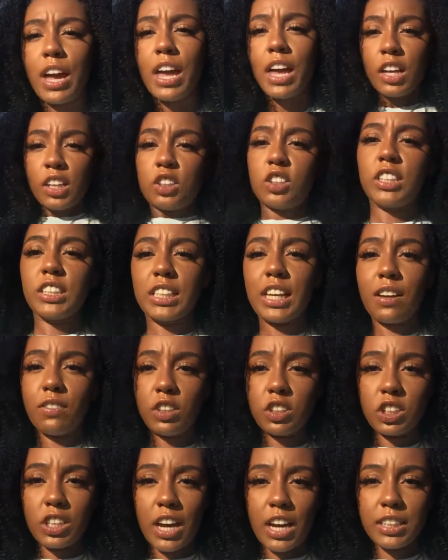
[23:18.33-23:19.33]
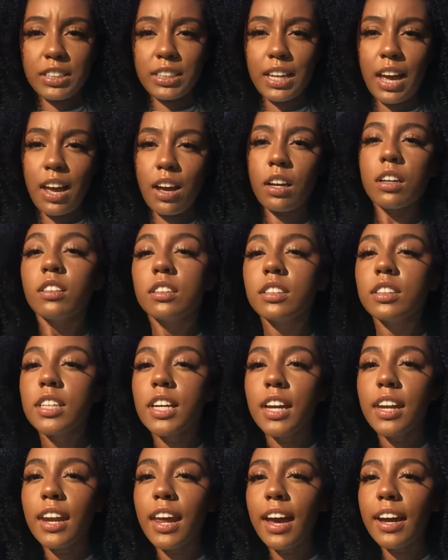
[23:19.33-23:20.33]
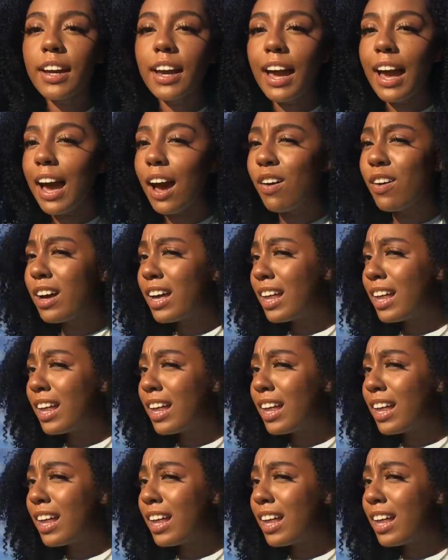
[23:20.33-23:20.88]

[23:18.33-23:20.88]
So you need to have your chest out, your neck out.